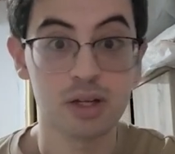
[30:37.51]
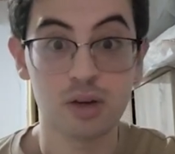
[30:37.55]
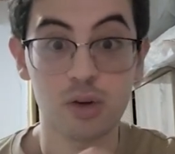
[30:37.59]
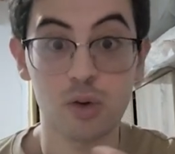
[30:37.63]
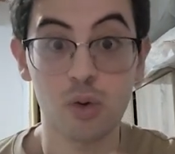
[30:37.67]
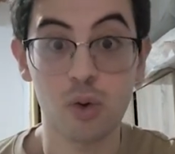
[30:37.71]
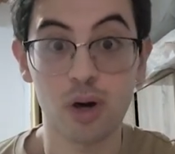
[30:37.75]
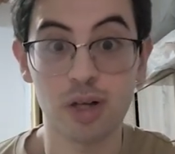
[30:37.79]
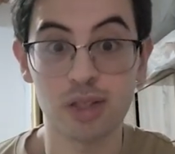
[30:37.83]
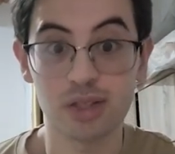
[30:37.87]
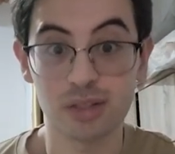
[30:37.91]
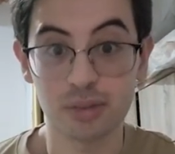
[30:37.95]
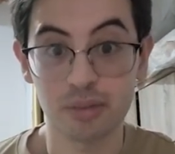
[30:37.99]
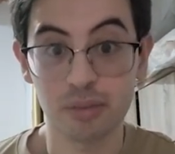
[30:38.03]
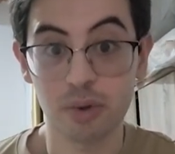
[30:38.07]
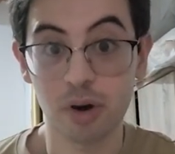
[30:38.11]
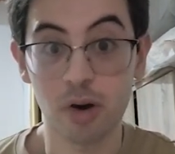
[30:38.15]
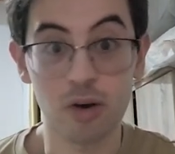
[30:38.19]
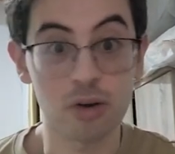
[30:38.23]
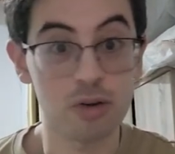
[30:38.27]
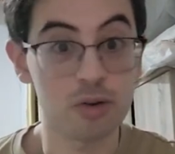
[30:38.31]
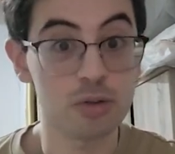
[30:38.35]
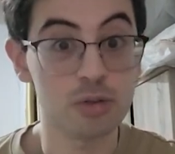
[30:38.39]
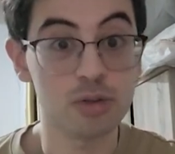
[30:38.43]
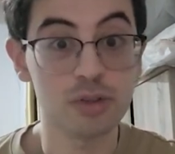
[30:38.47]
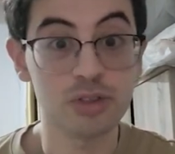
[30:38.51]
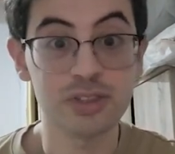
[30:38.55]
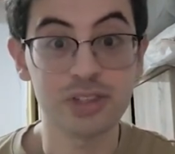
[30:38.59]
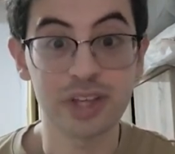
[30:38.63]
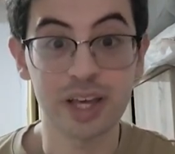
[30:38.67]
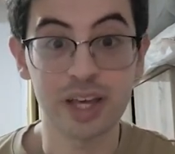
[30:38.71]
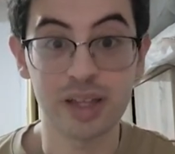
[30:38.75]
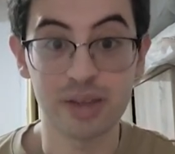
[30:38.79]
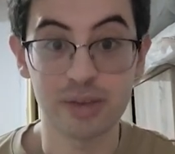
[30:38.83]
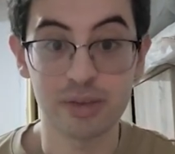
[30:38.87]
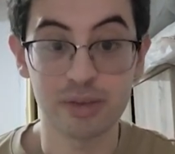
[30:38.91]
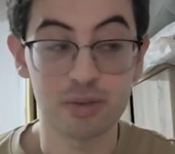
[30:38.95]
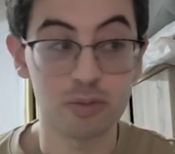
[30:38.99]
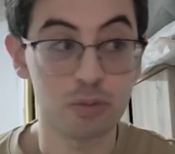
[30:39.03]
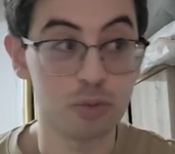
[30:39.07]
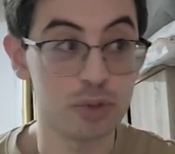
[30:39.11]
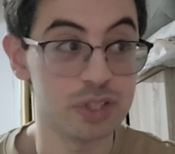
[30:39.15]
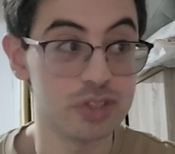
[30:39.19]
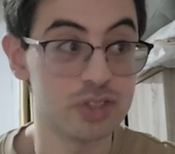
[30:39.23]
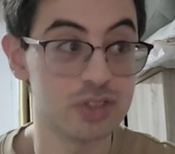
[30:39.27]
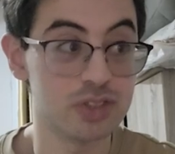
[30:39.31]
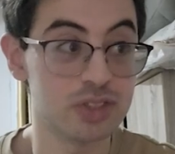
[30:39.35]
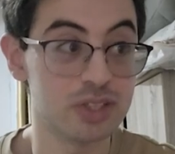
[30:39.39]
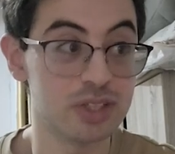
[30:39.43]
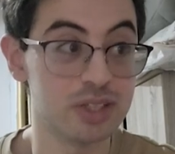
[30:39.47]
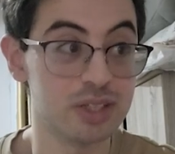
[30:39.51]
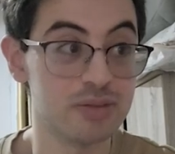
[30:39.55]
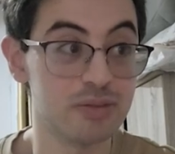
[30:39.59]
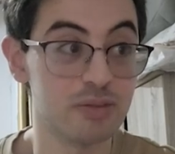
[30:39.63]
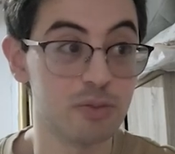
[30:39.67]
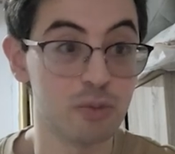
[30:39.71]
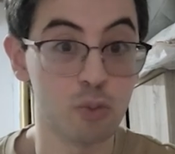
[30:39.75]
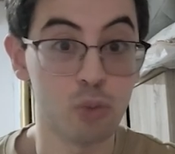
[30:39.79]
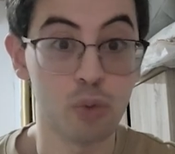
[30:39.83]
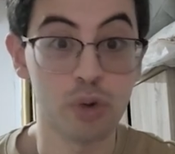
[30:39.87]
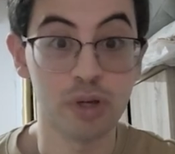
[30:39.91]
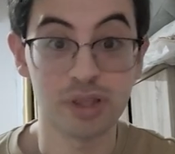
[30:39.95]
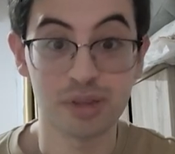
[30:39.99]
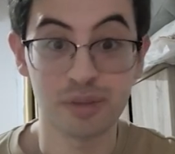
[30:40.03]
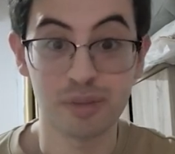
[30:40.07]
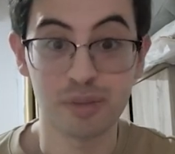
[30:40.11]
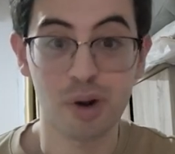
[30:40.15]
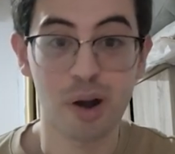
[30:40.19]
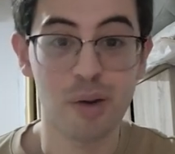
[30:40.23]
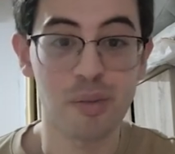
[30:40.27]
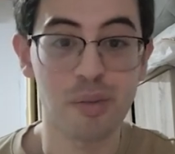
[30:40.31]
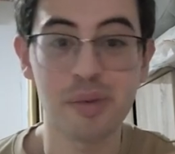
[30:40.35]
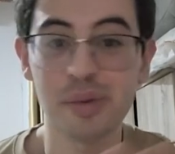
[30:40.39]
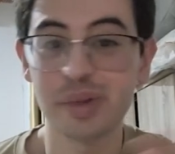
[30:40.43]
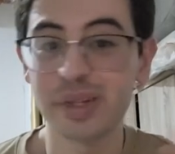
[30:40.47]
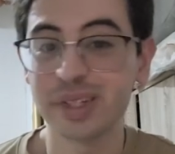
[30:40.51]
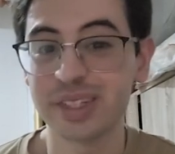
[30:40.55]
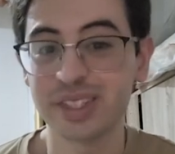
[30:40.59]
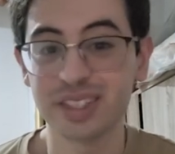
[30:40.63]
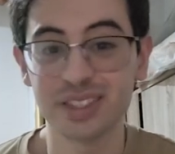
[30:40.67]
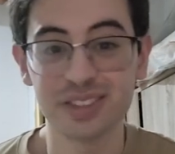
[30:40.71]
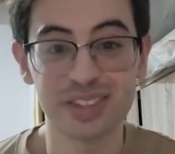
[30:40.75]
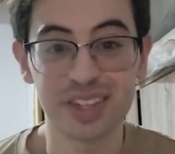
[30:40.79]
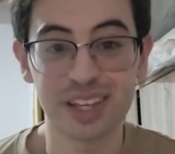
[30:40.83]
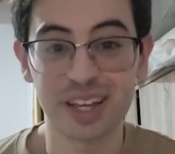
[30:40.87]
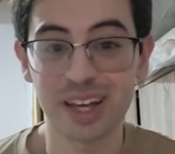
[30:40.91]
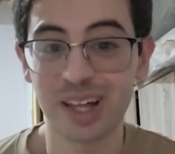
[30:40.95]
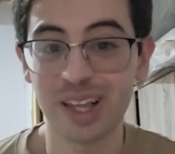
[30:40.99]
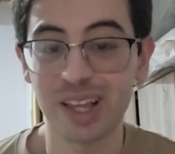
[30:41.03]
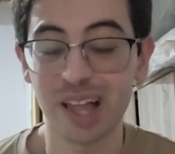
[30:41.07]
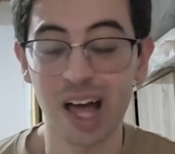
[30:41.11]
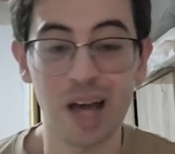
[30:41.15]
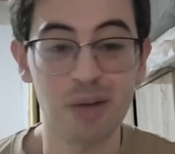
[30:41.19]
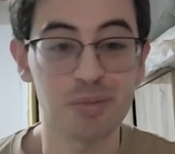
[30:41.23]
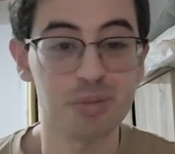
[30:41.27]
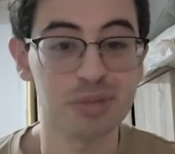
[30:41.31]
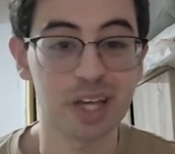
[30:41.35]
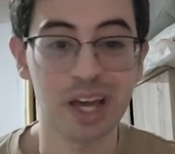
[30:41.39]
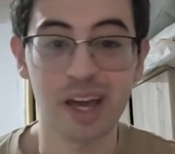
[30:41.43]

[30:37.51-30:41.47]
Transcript: quantum particles and we see what the probabilities they collapse?